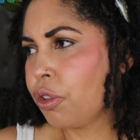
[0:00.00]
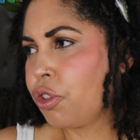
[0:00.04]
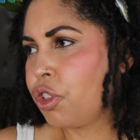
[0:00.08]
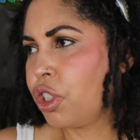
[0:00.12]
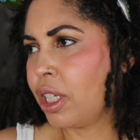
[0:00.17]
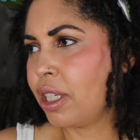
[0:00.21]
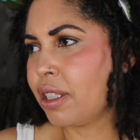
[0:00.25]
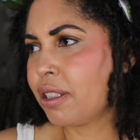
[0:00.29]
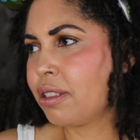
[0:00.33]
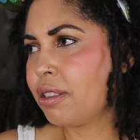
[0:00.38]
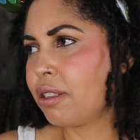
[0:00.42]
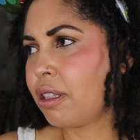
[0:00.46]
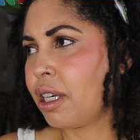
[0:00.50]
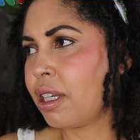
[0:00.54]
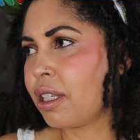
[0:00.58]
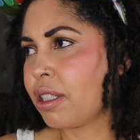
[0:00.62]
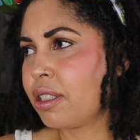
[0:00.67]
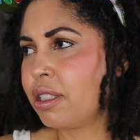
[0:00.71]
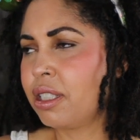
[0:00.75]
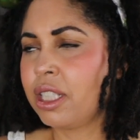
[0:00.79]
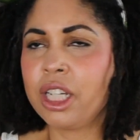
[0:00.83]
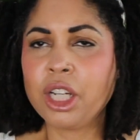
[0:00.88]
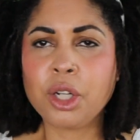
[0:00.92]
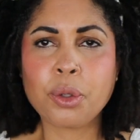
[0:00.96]
just
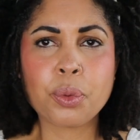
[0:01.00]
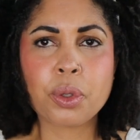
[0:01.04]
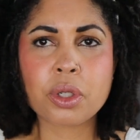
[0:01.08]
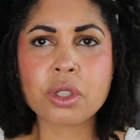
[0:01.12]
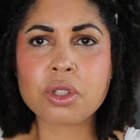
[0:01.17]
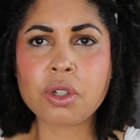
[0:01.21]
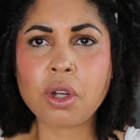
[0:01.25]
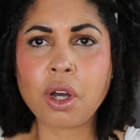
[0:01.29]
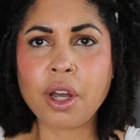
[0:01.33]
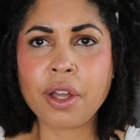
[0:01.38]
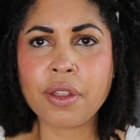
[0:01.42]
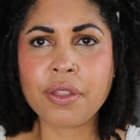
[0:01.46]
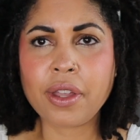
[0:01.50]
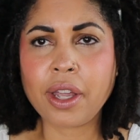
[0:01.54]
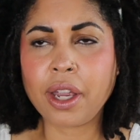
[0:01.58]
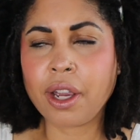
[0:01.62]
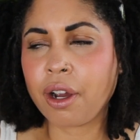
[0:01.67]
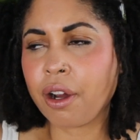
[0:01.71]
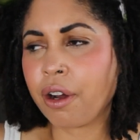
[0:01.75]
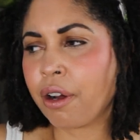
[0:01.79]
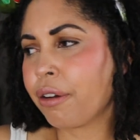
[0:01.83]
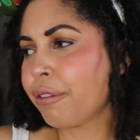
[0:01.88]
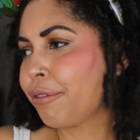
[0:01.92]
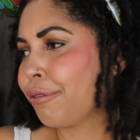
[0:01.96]
seeing what's on
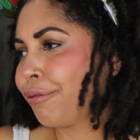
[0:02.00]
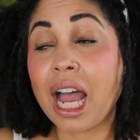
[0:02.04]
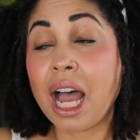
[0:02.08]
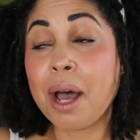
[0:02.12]
there.